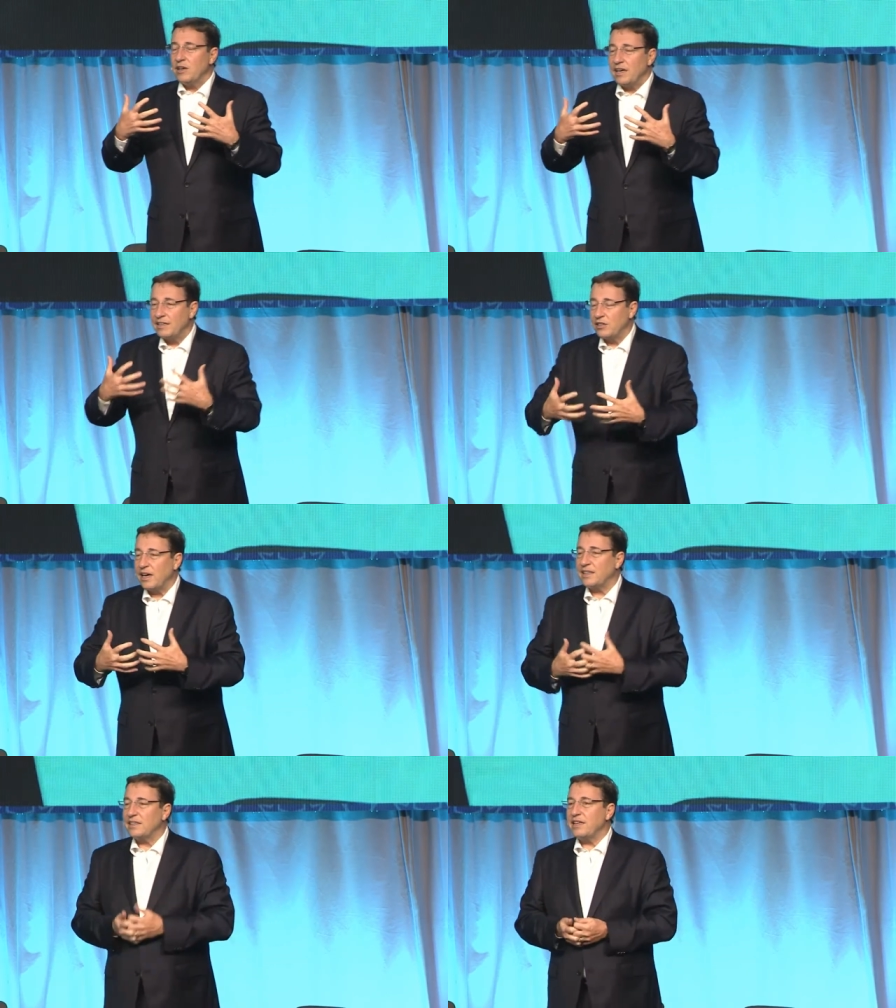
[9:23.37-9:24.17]
In the
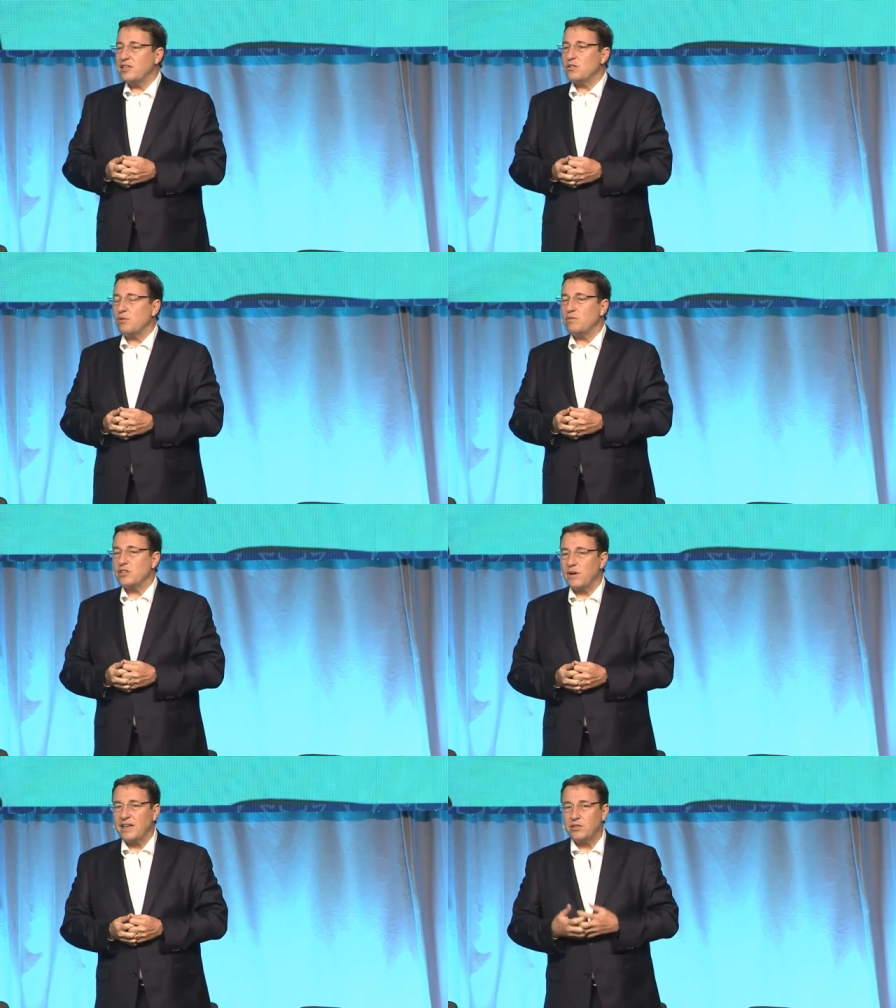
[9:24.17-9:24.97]
United Nations, what we
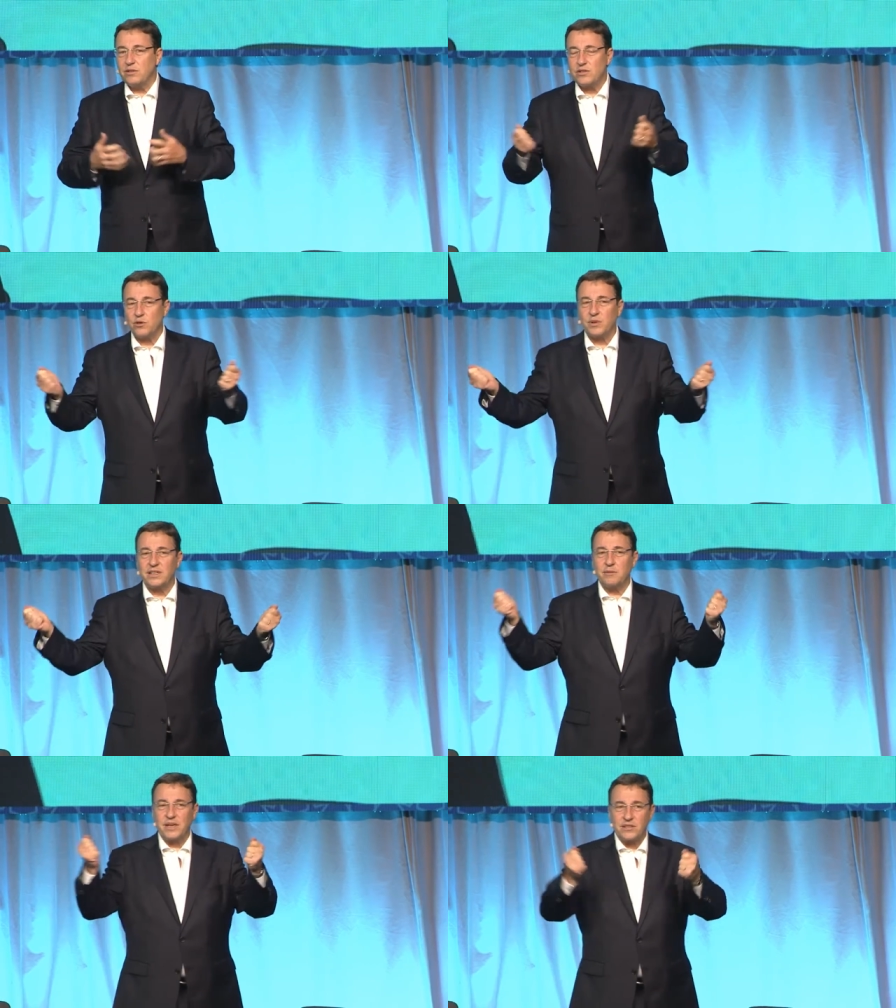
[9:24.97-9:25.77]
try to do is to
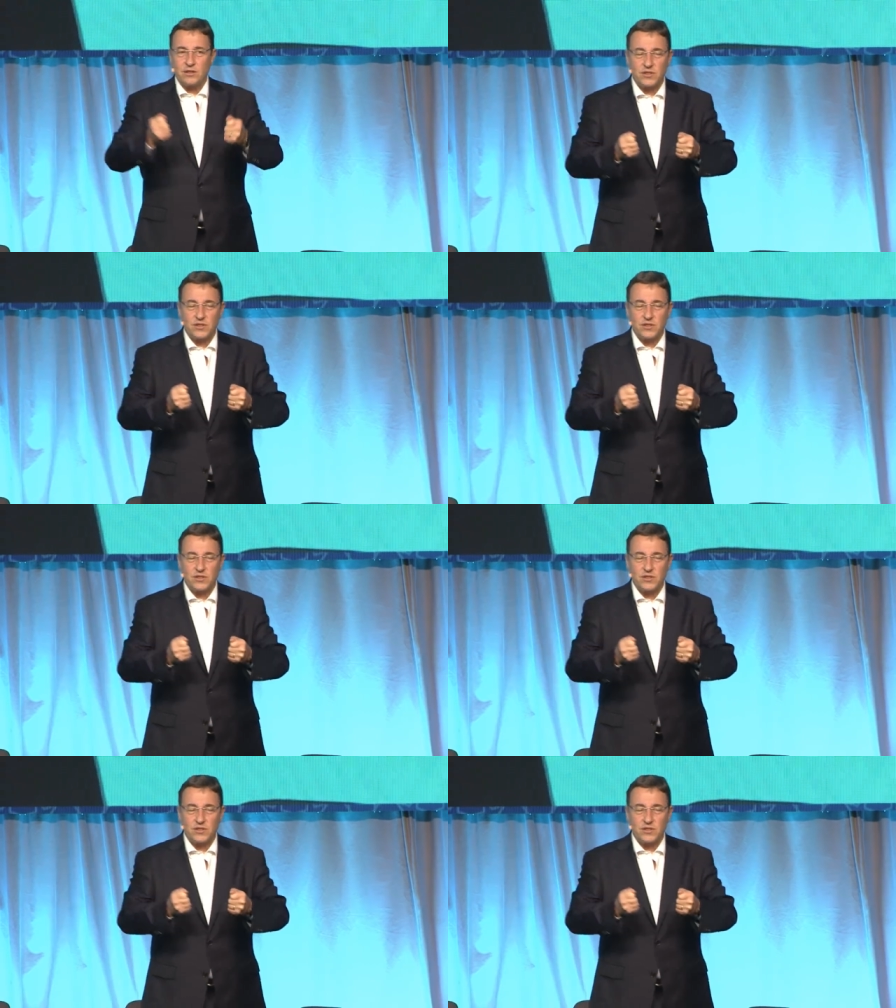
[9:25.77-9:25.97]
bring the best of